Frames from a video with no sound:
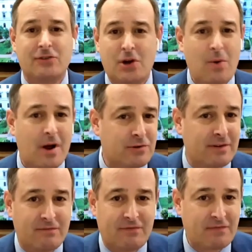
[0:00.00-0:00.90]

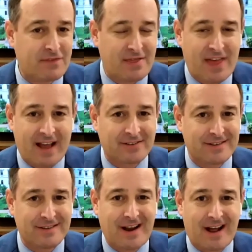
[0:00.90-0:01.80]

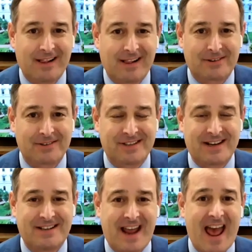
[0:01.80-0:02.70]

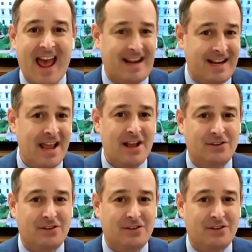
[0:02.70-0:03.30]
$250,000 a day